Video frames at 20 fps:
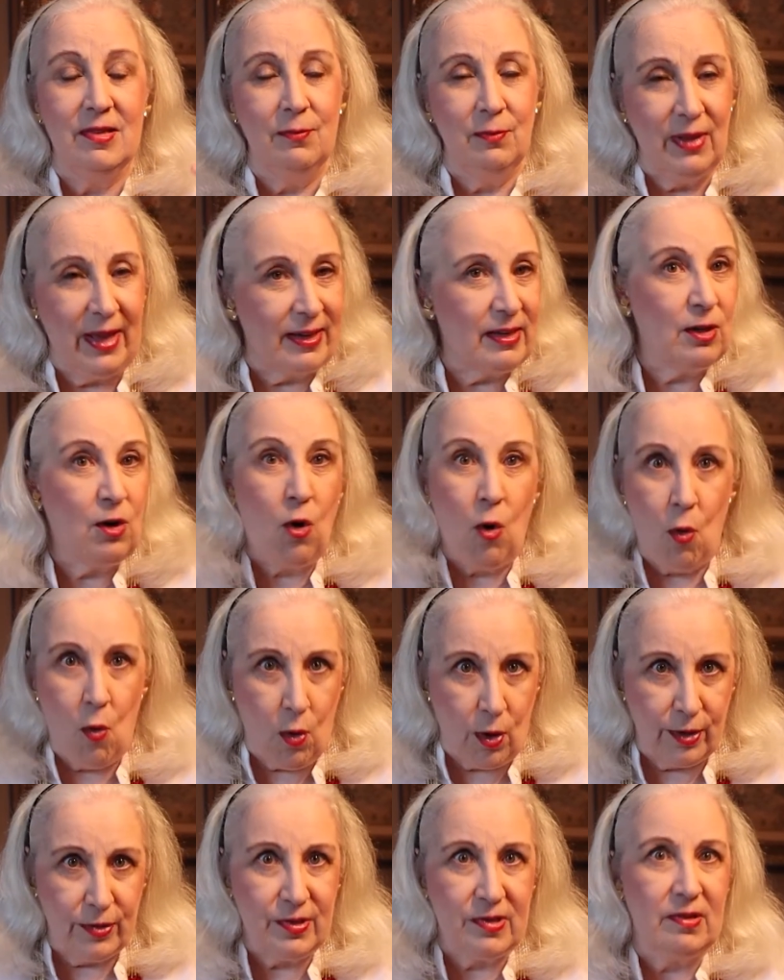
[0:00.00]
like
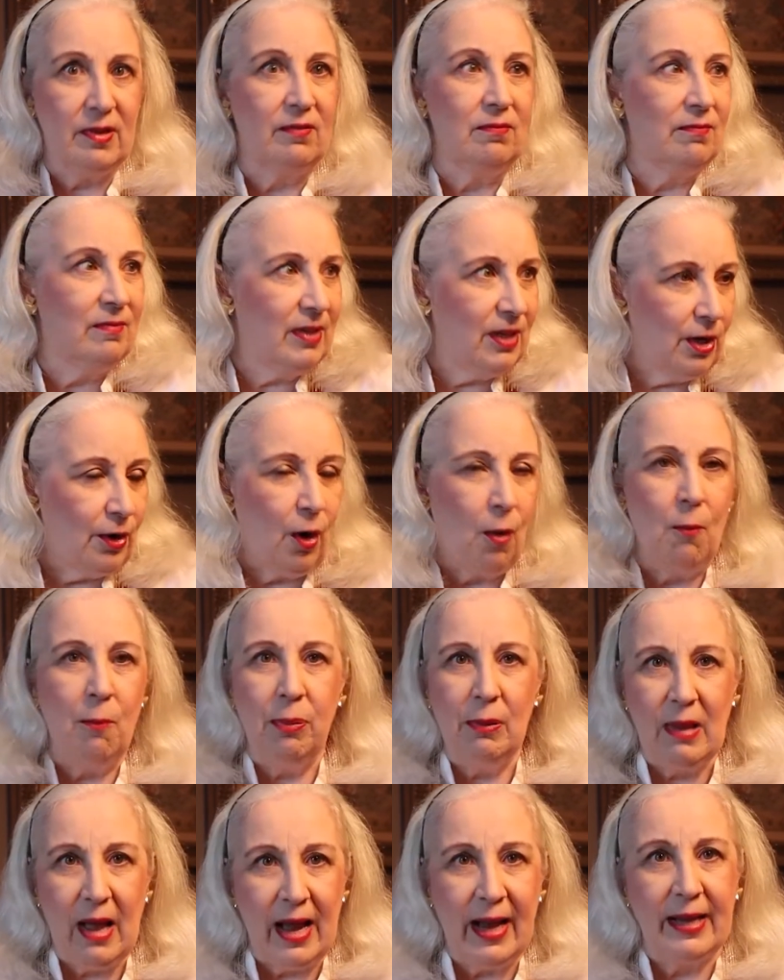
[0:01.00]
cords and,
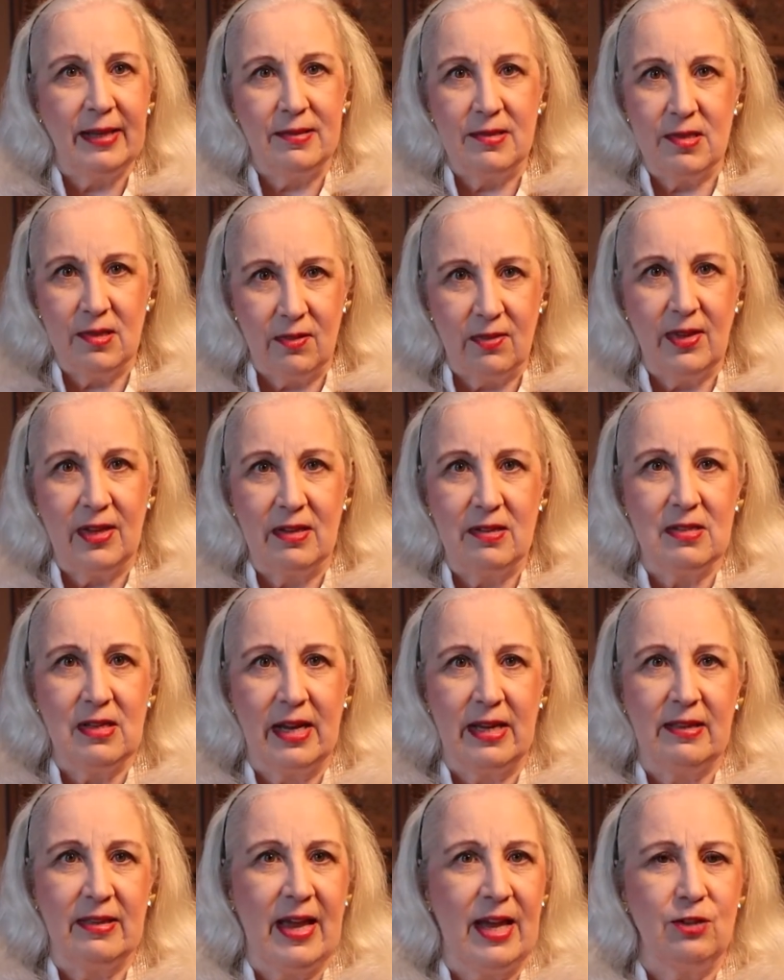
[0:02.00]
blinds and things
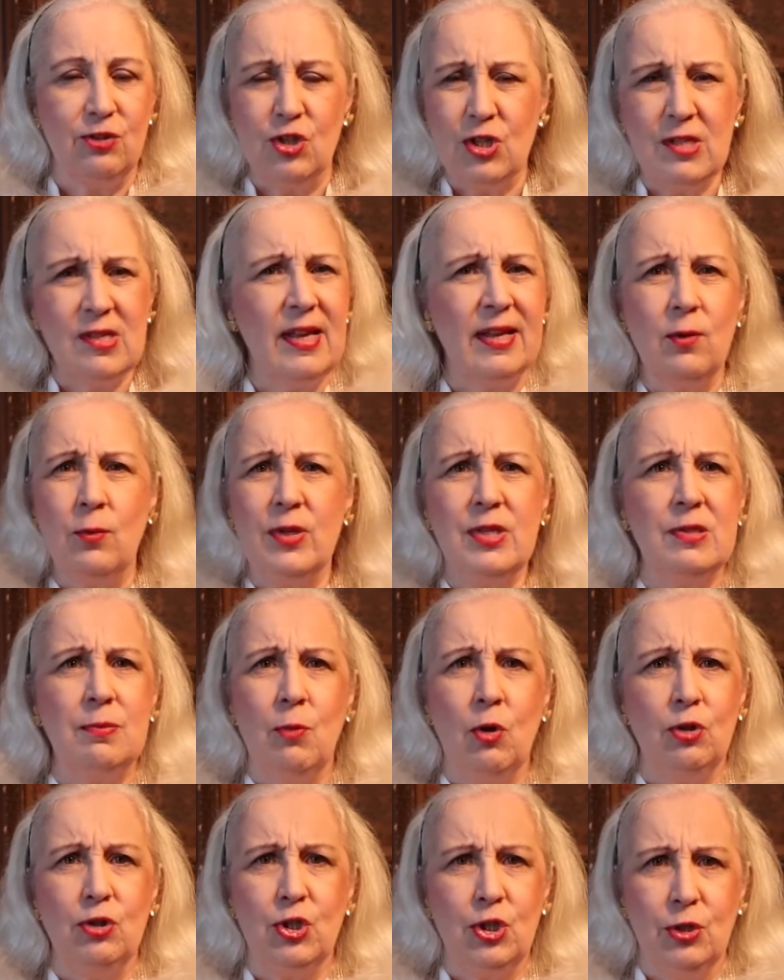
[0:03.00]
like that, just like with
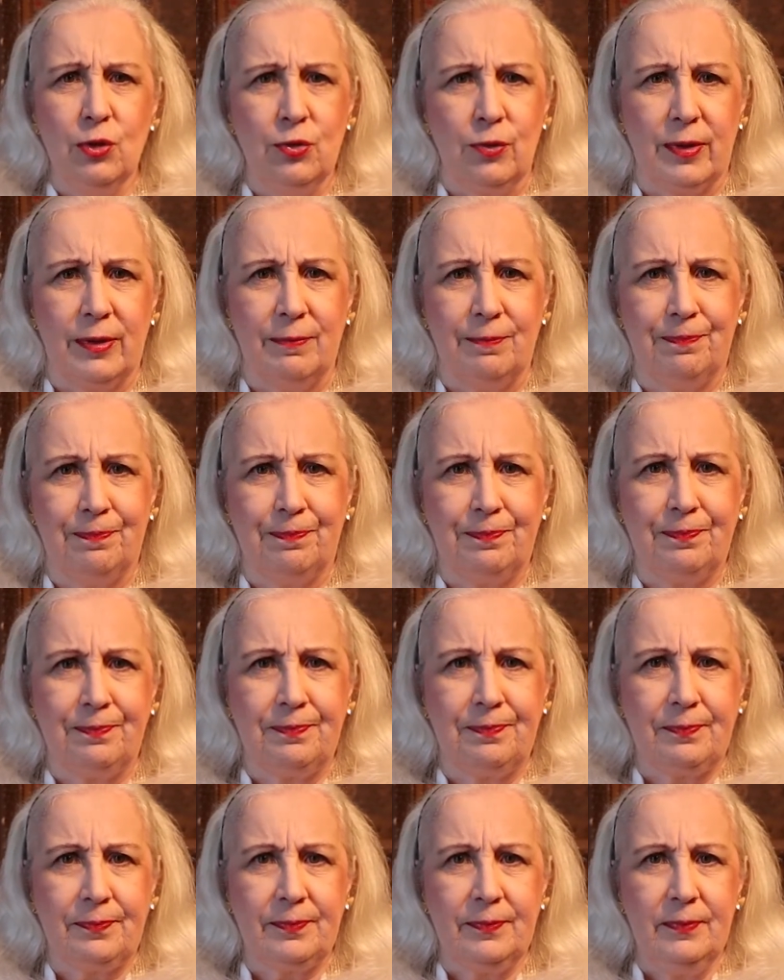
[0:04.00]
small children.
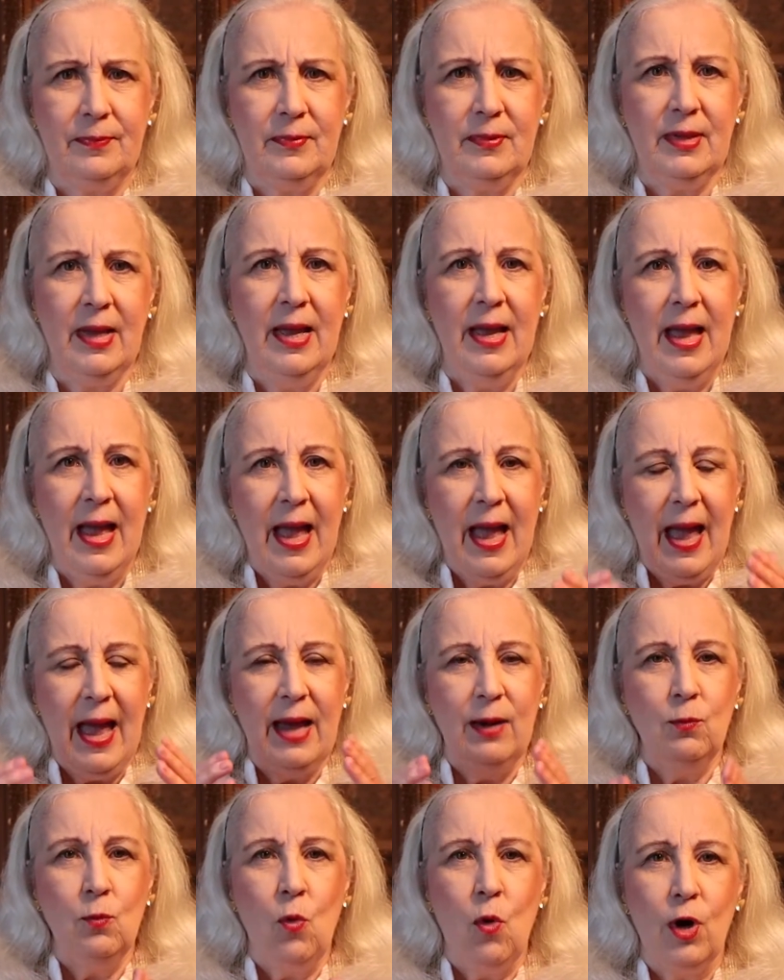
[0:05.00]

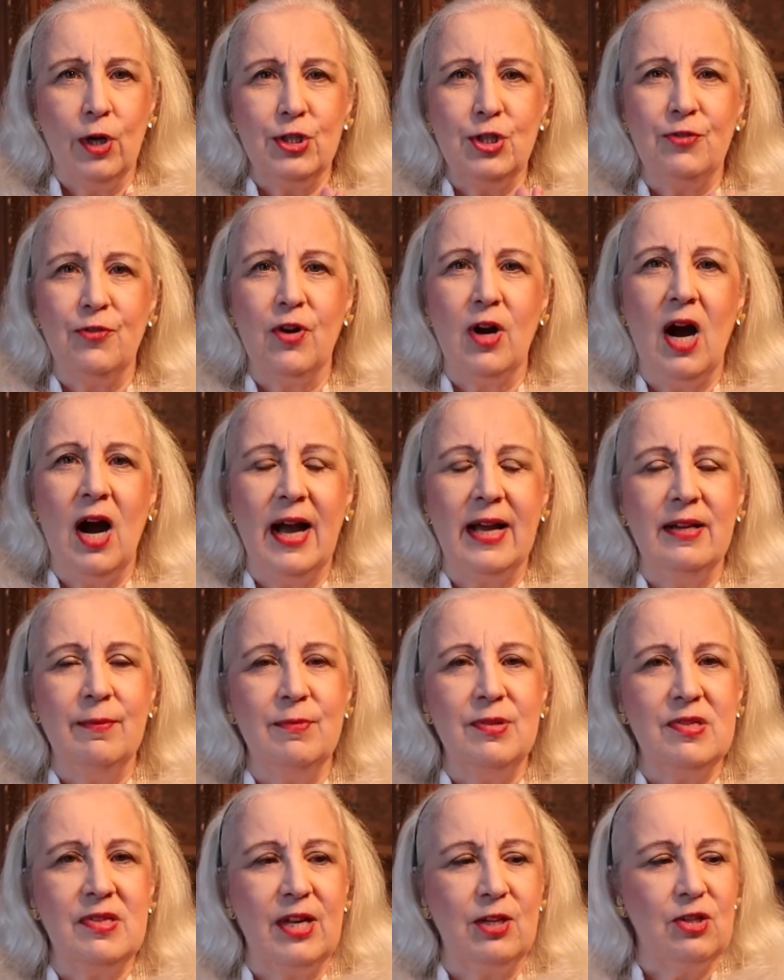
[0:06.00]
And watch for
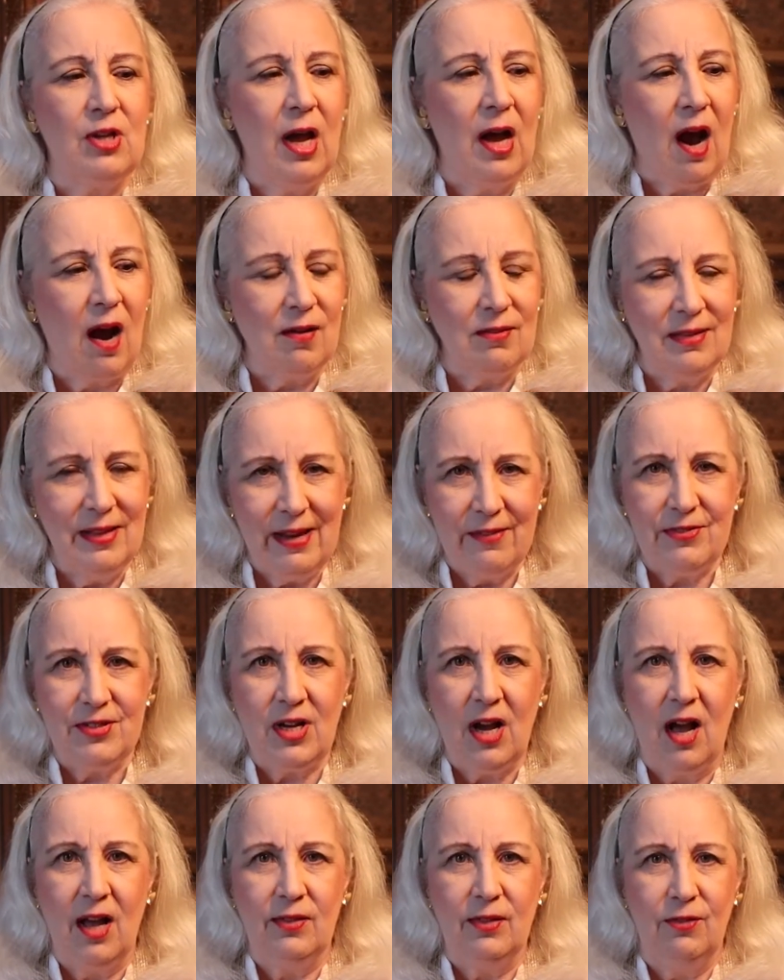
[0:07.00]
items that are left
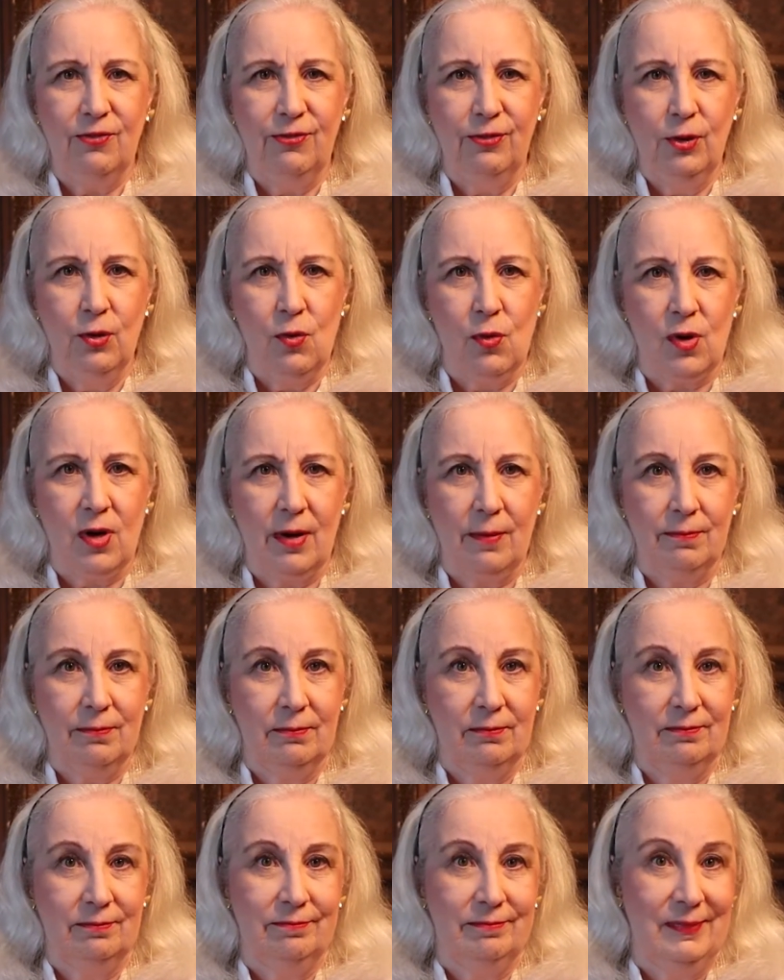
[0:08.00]
on the floor,
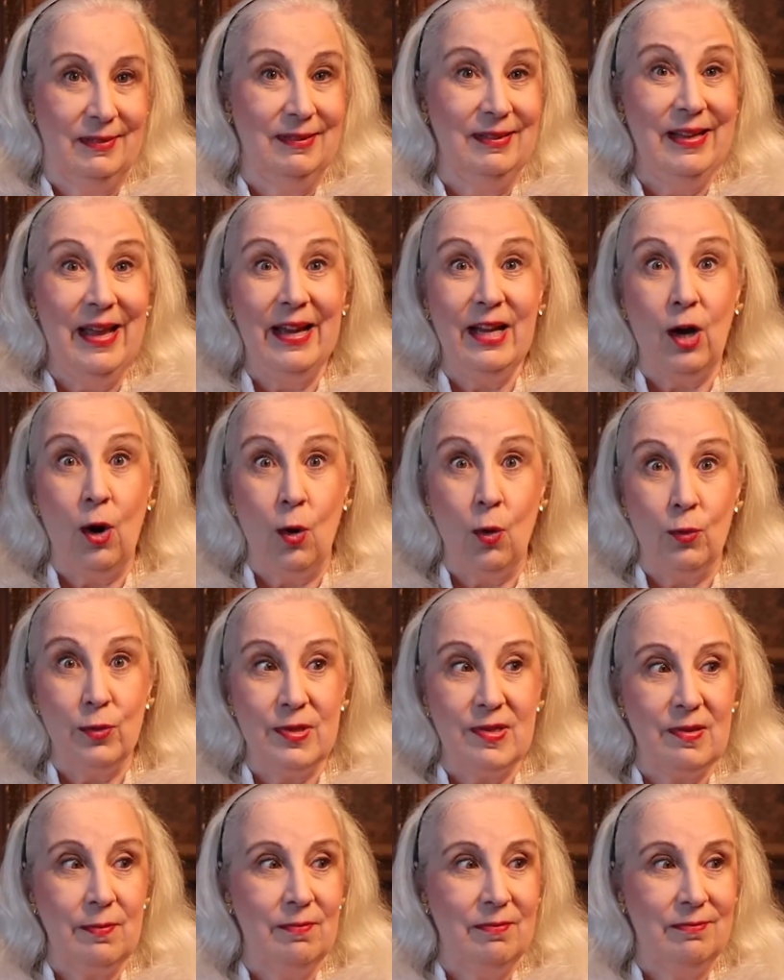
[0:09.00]

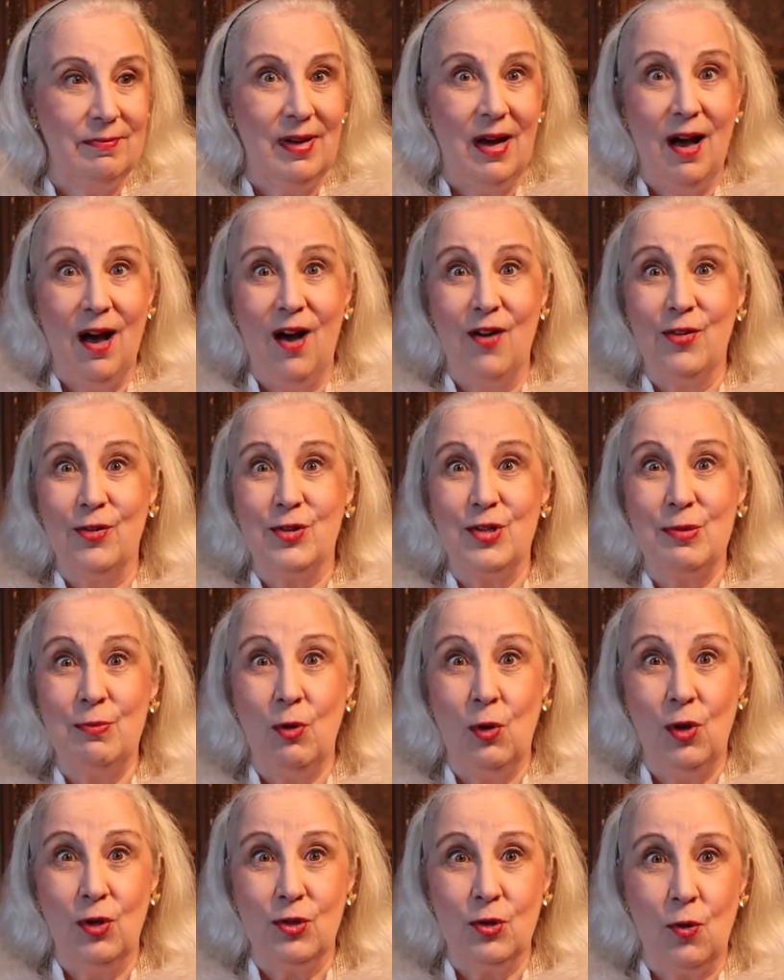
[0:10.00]
Legos, other
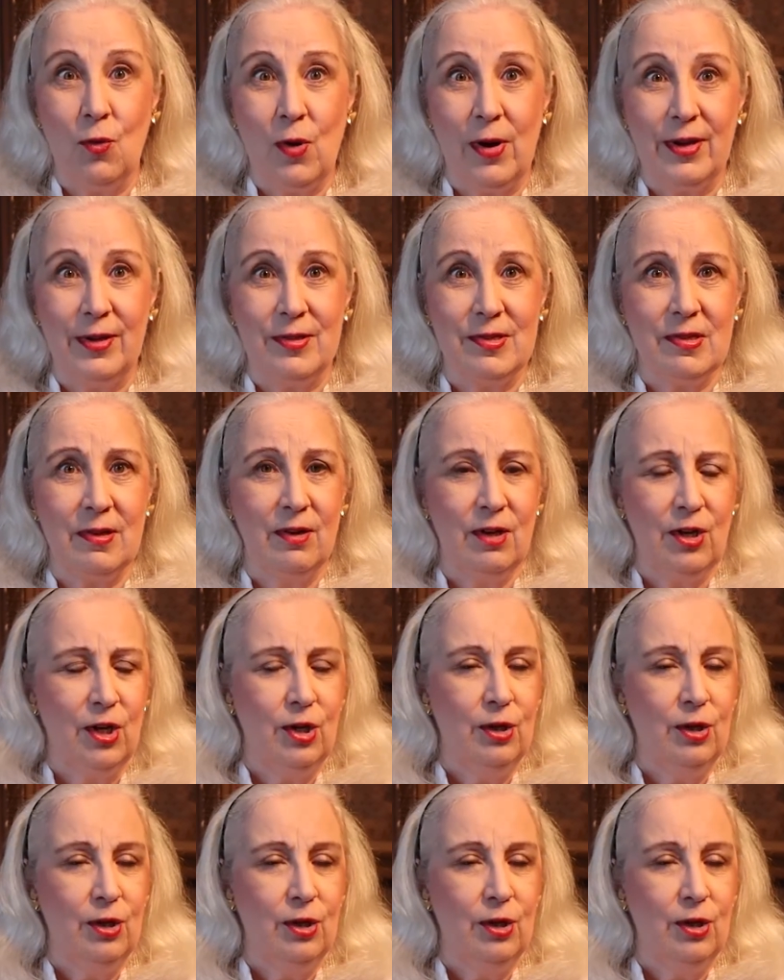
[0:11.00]
small toys,